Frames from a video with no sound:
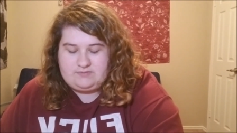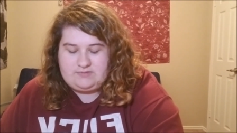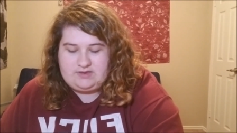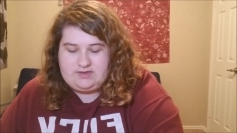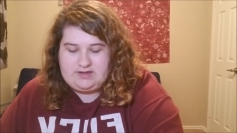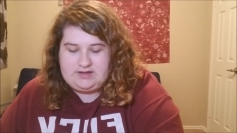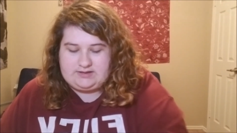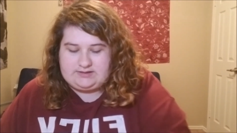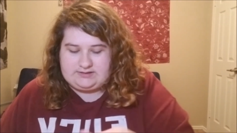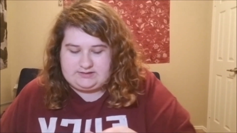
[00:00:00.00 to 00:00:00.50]

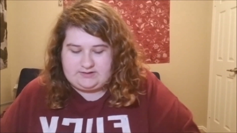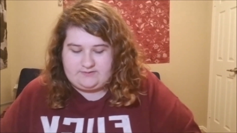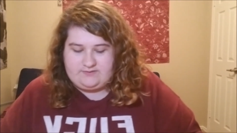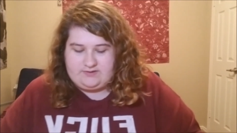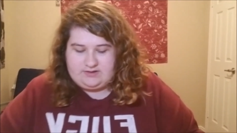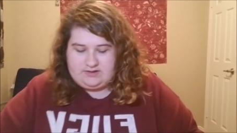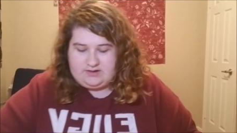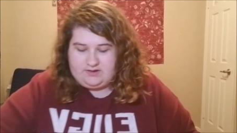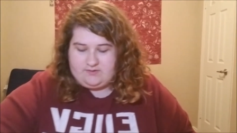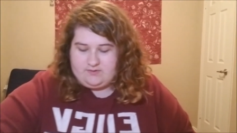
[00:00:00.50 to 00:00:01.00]
That's
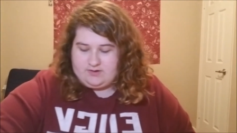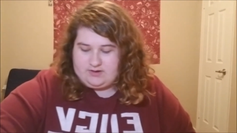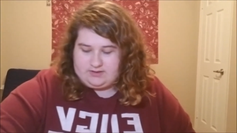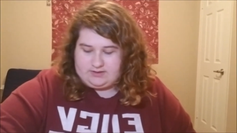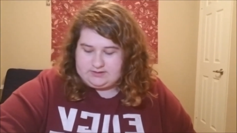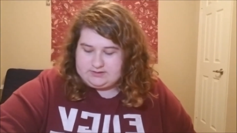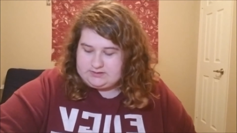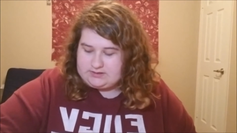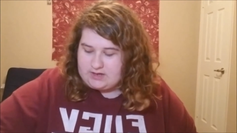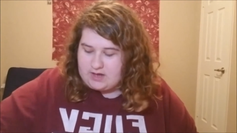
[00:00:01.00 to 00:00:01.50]
definitely going at
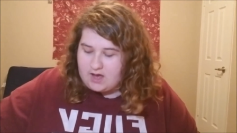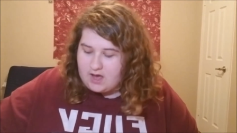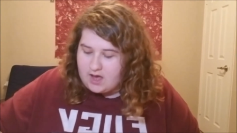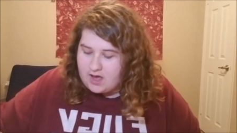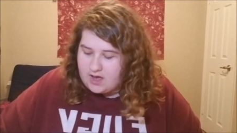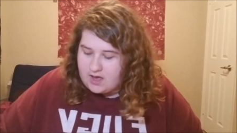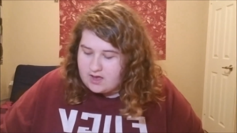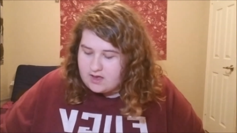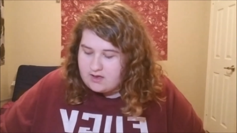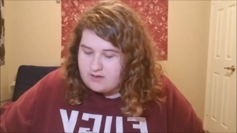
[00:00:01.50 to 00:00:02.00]
the
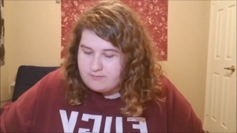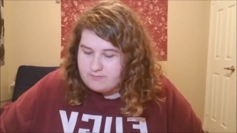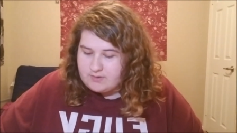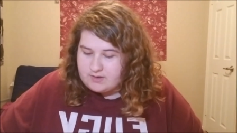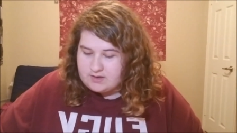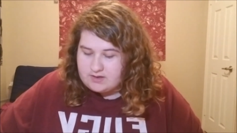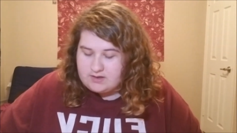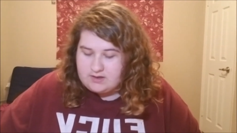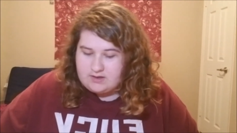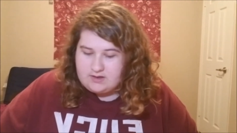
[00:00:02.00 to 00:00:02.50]
top.
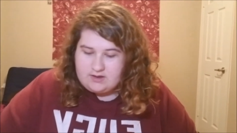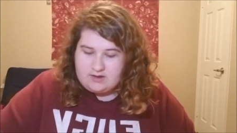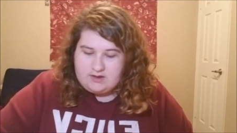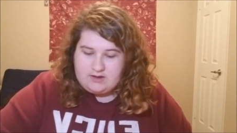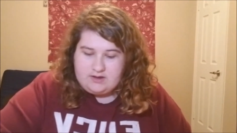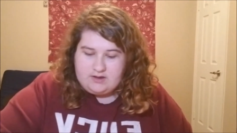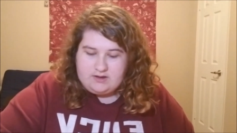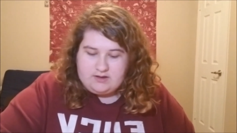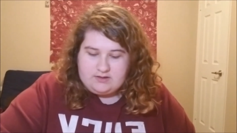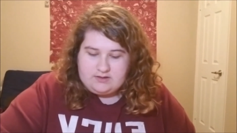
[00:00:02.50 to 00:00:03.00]

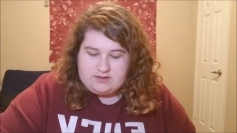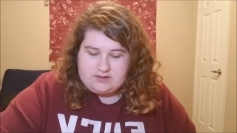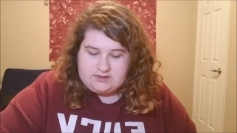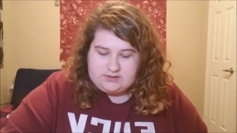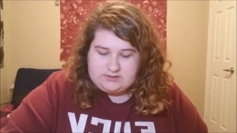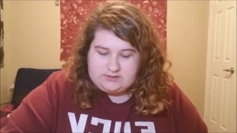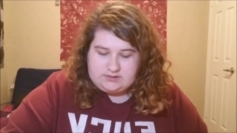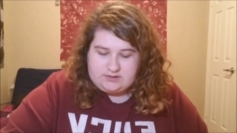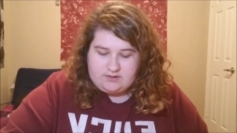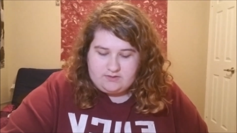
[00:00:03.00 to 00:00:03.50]

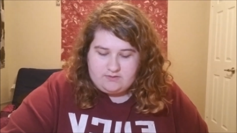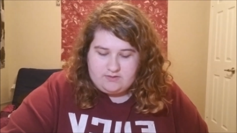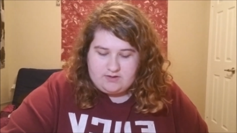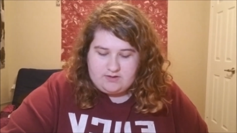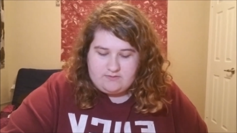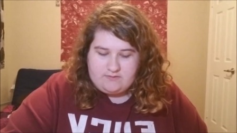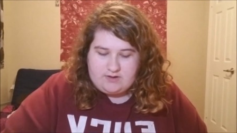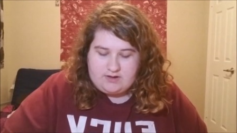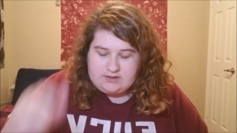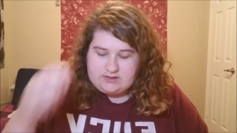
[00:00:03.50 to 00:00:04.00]
That's going
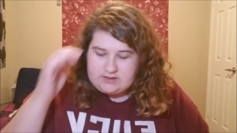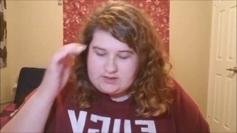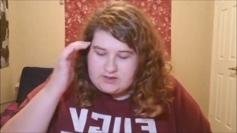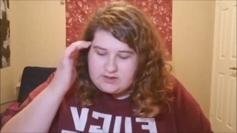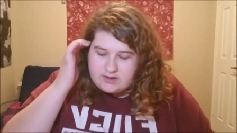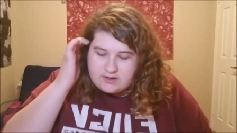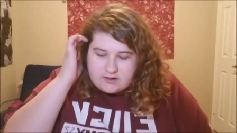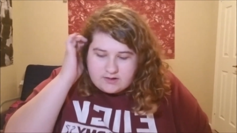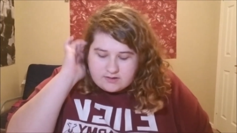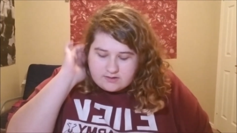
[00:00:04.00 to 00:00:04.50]
right
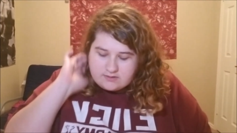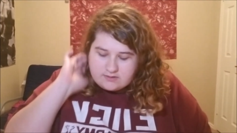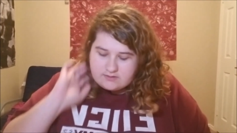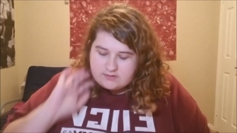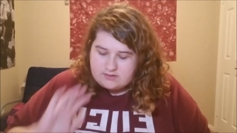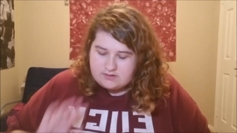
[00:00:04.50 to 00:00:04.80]
there.